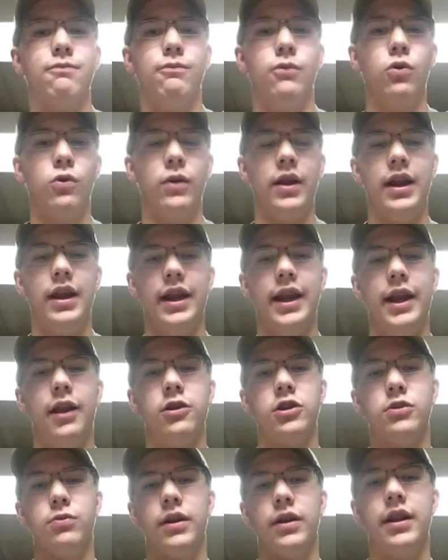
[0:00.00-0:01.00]
more in
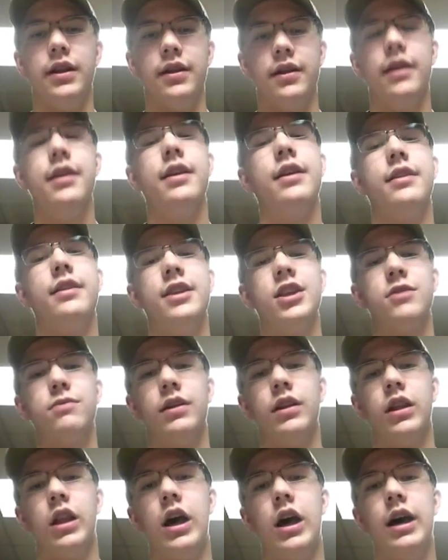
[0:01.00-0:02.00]
here to where this
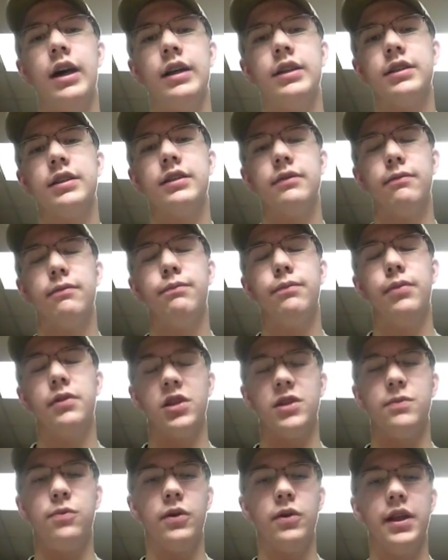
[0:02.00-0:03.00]
one locks, but
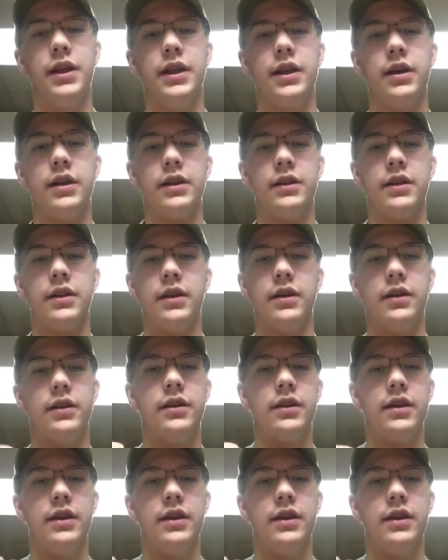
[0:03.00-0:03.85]
the sporting gun